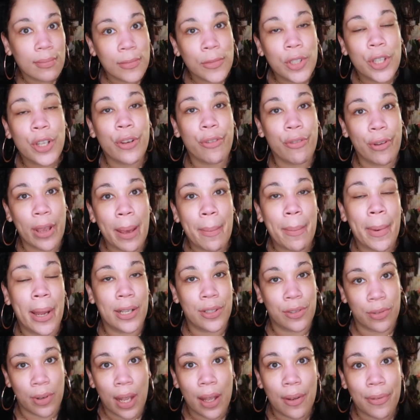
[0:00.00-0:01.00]
you get my
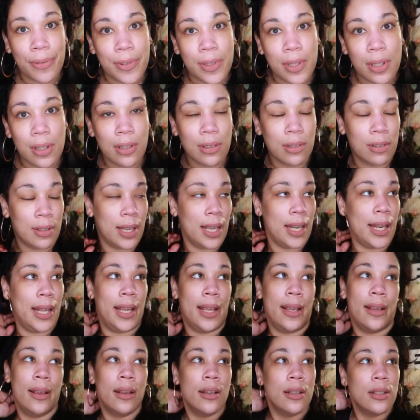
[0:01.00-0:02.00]
drift you get
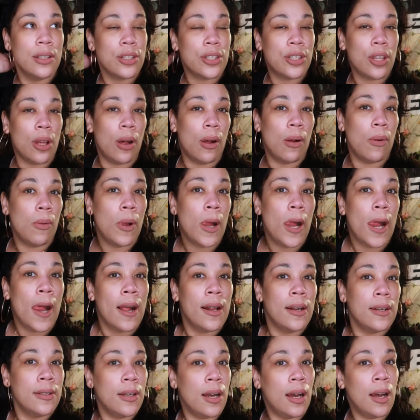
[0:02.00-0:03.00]
it so
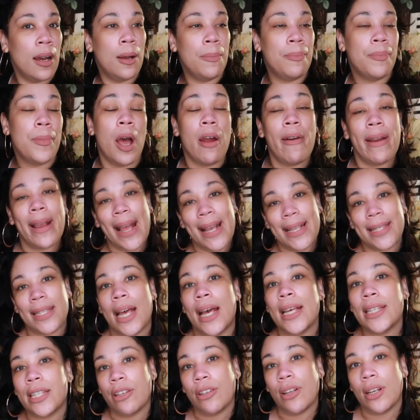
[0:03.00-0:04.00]
um all right guys
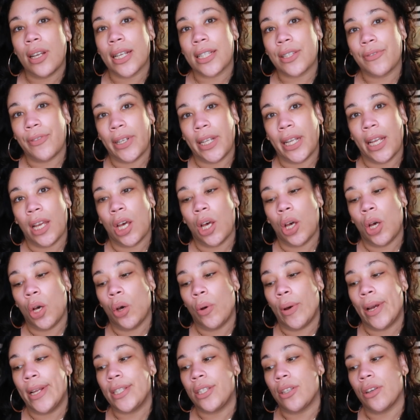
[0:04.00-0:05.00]
i'll see you in the next
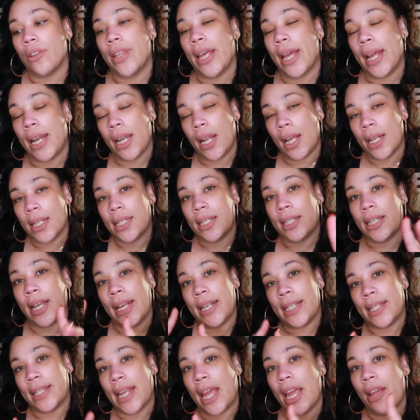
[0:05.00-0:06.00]
video until then
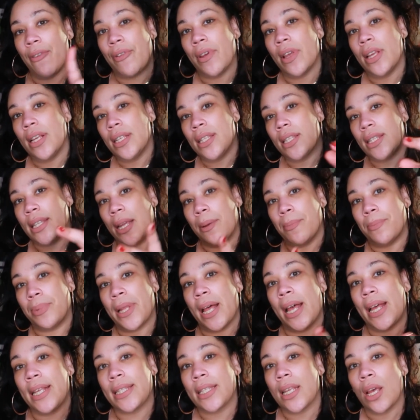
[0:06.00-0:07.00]
stay safe stay
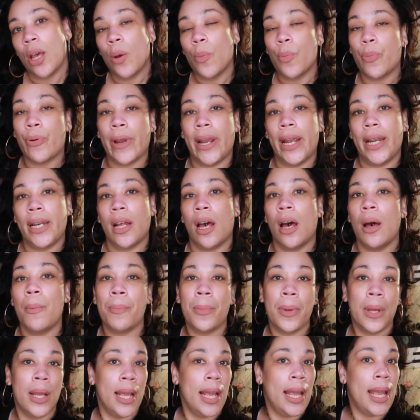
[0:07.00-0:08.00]
blessed pray it up
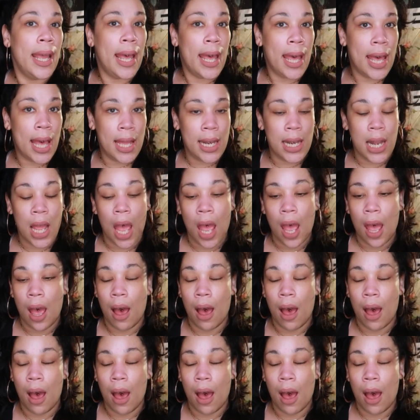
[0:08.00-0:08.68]
and